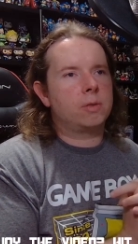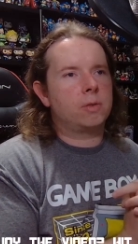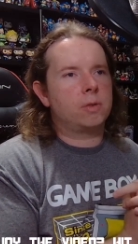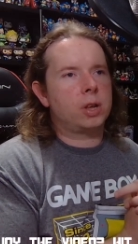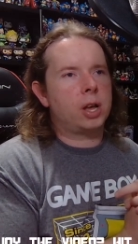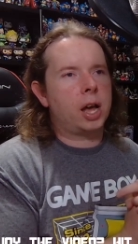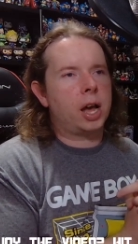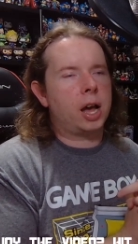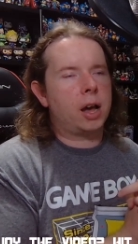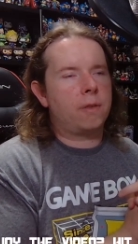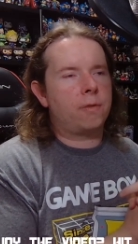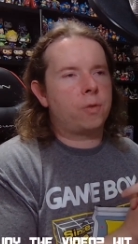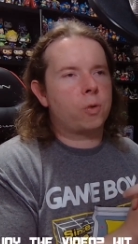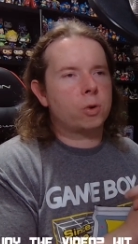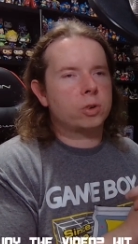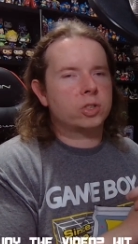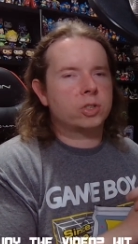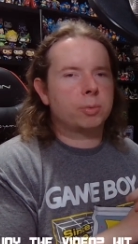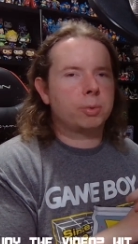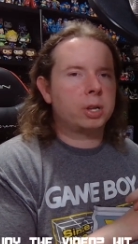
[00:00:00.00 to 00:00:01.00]
uh,
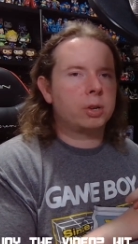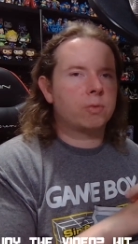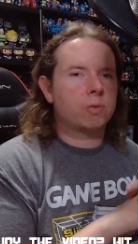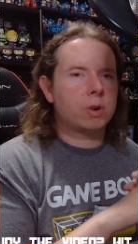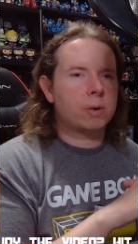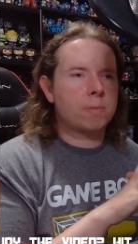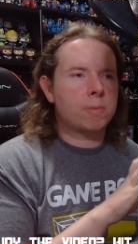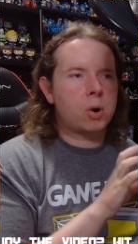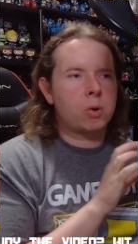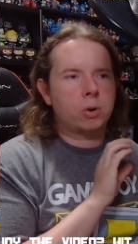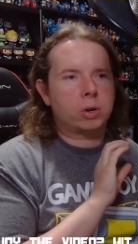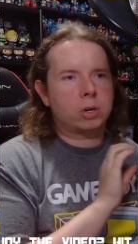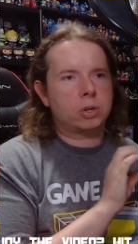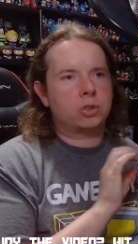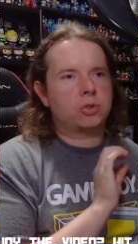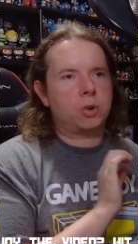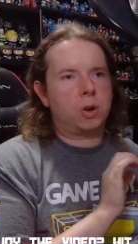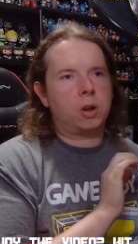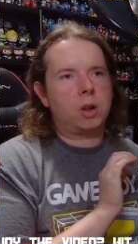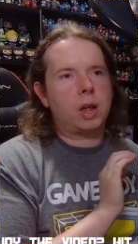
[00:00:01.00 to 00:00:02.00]
forcibly remote
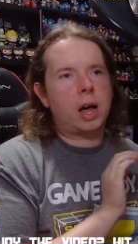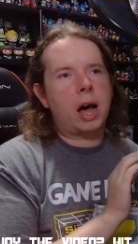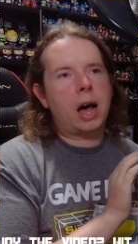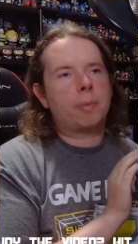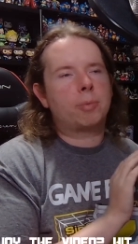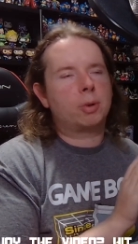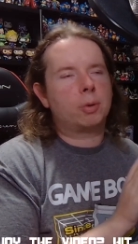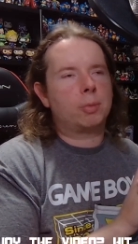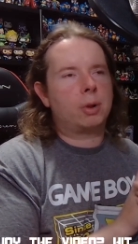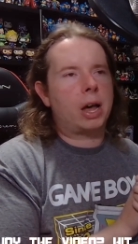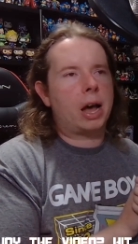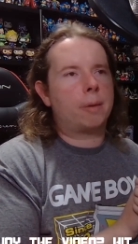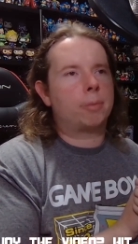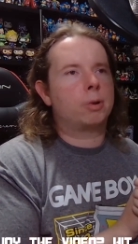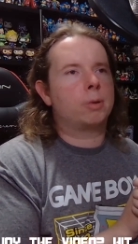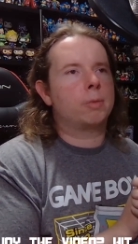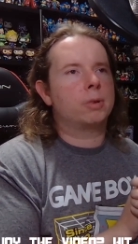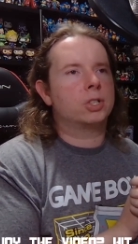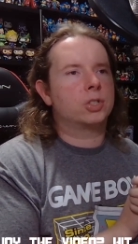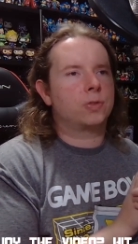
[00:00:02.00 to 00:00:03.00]
control Optimal
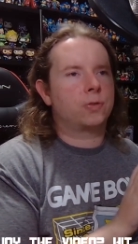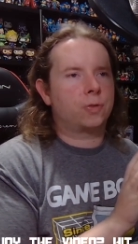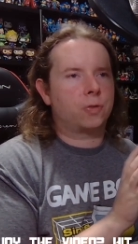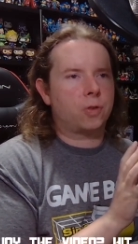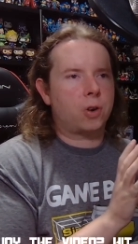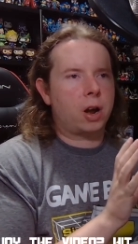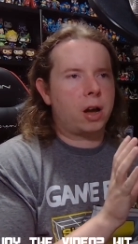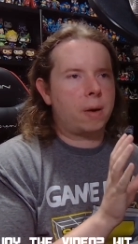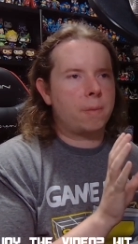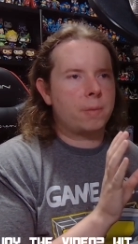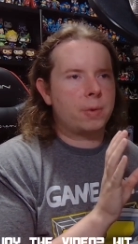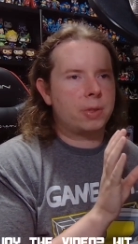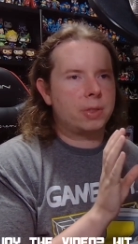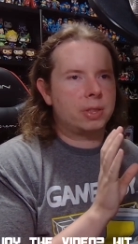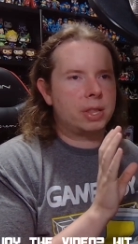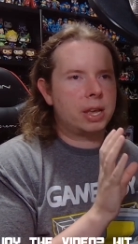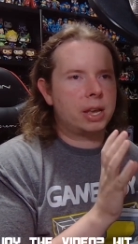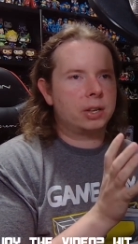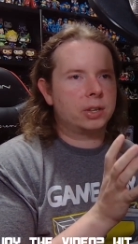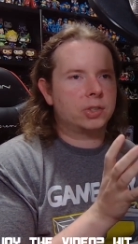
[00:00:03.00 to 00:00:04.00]
Optimus from
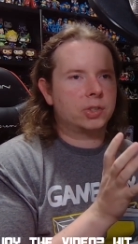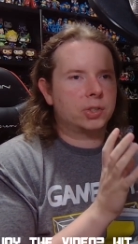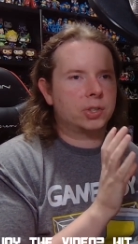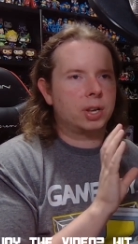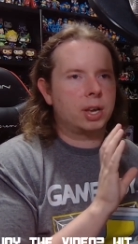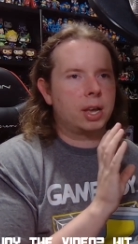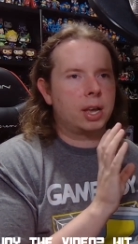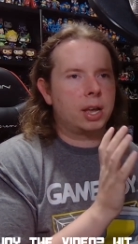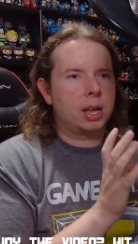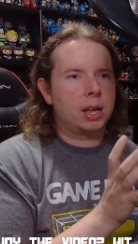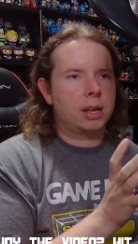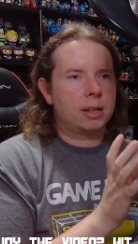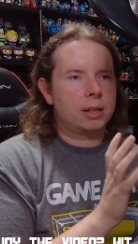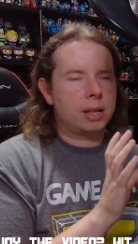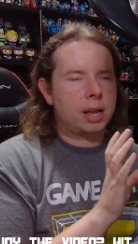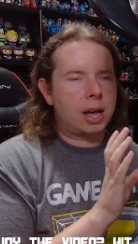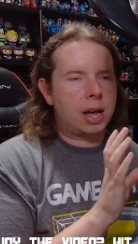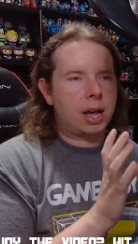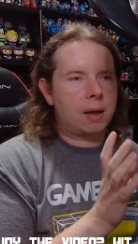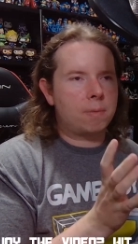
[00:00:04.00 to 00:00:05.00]
this
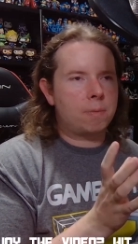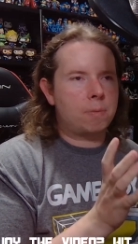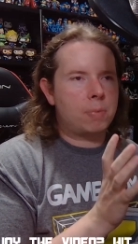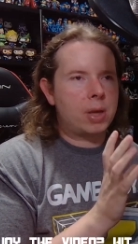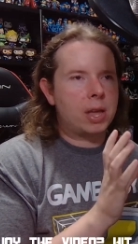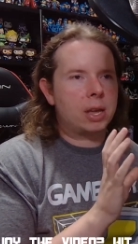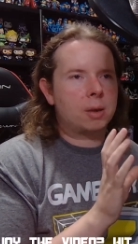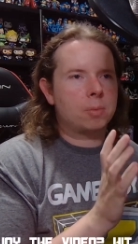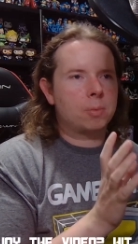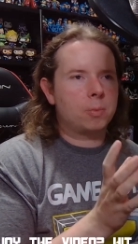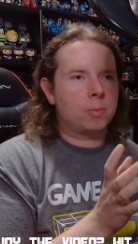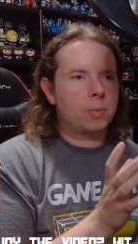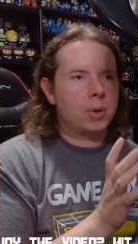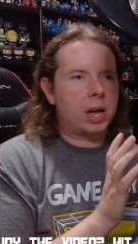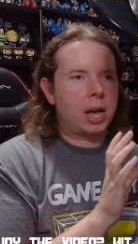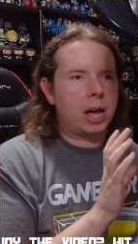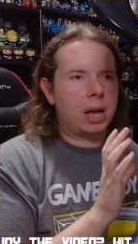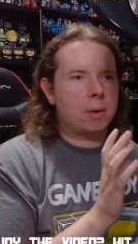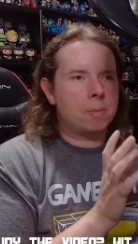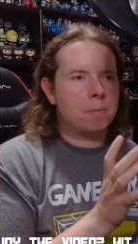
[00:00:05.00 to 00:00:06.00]
uh, big
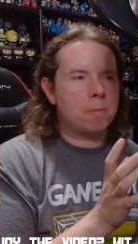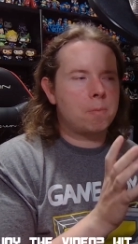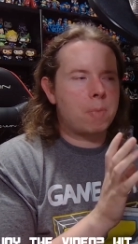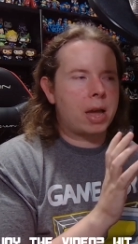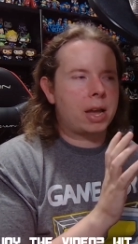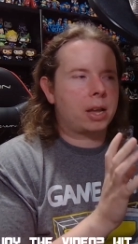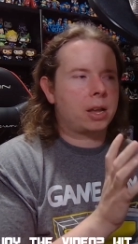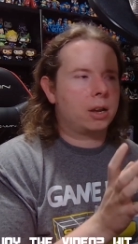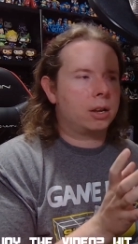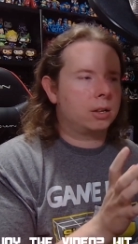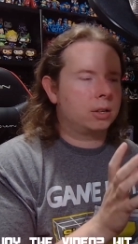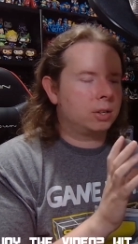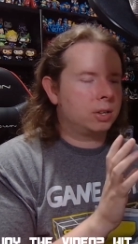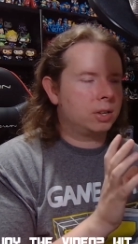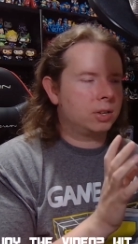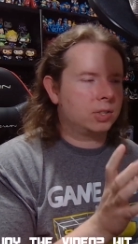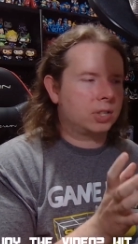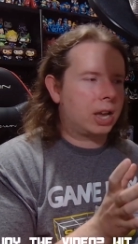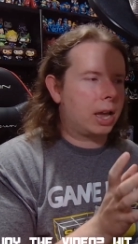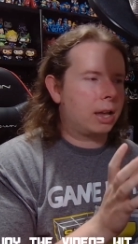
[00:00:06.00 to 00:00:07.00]
uh, mech
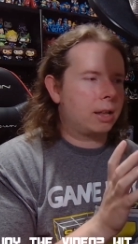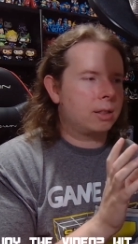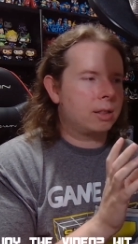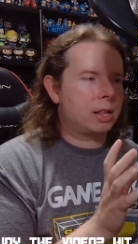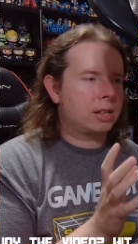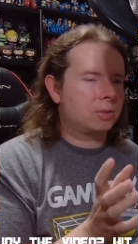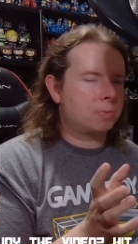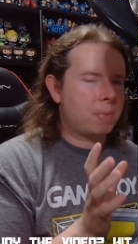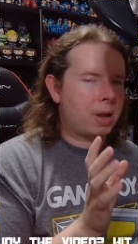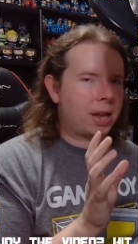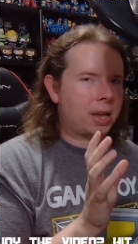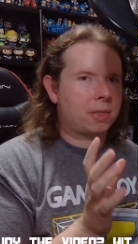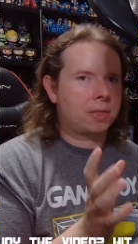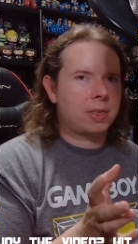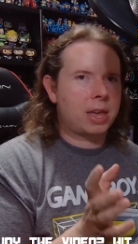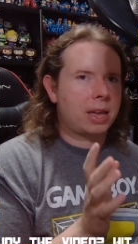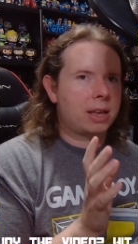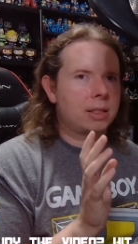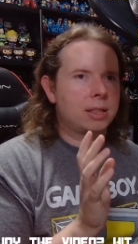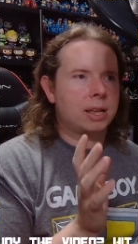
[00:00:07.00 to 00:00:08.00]
design, this mech
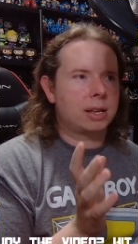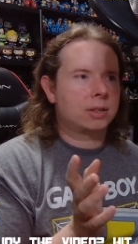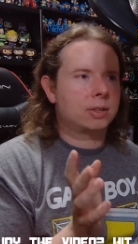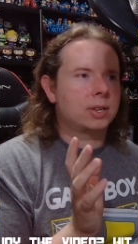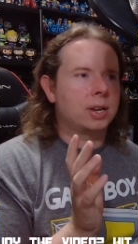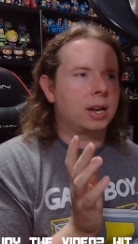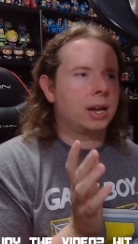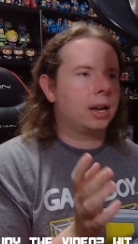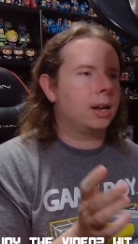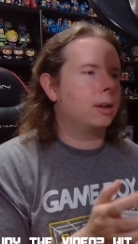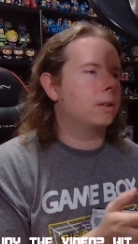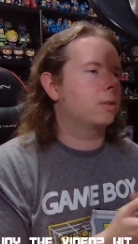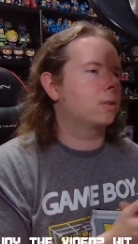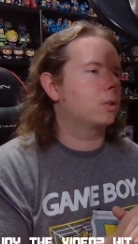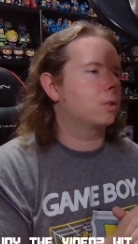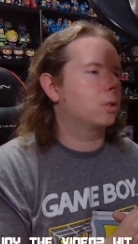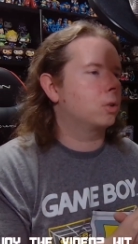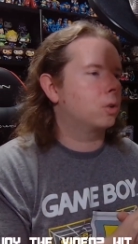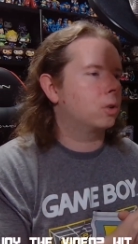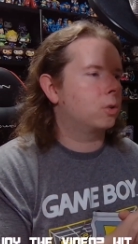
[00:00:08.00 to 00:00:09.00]
thing that uh,
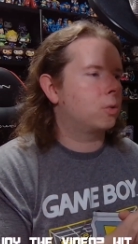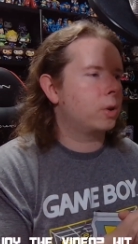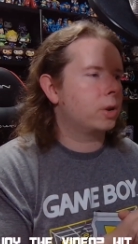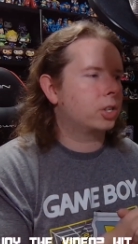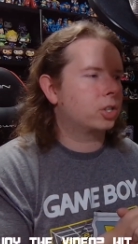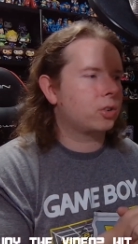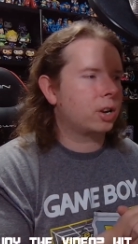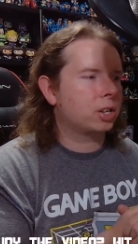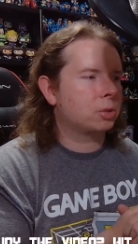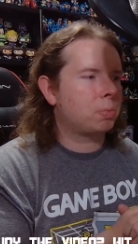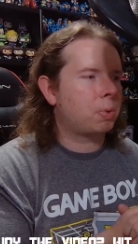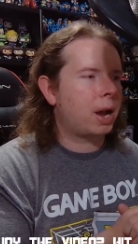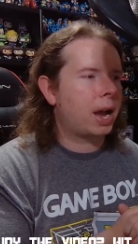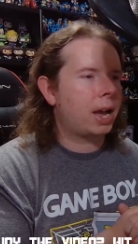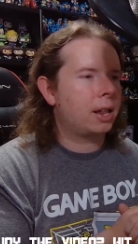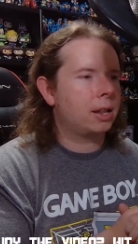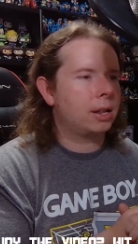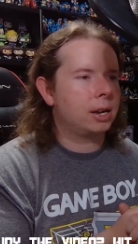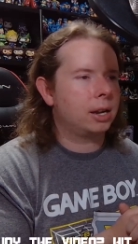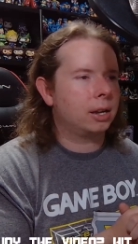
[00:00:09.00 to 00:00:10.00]
Quickstrike's
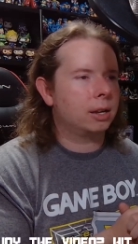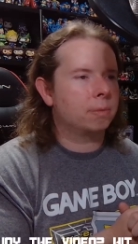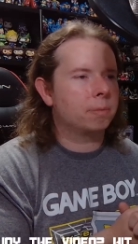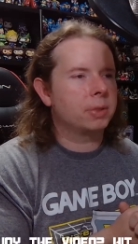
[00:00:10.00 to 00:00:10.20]
piloting.